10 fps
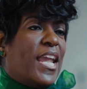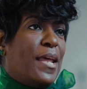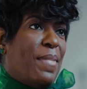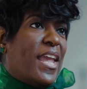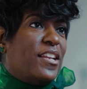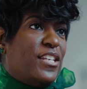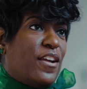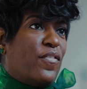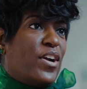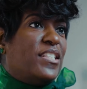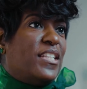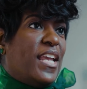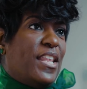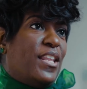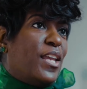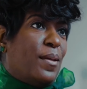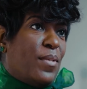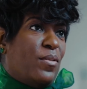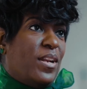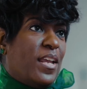can make a difference in the
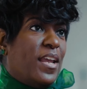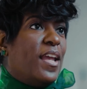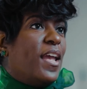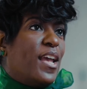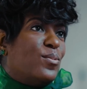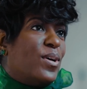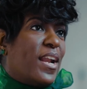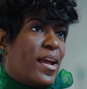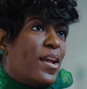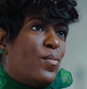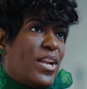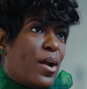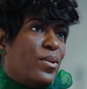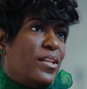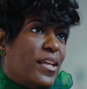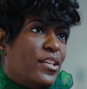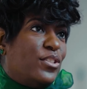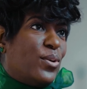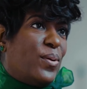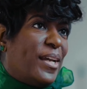community is what I, what I really
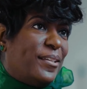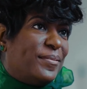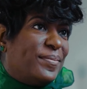enjoy.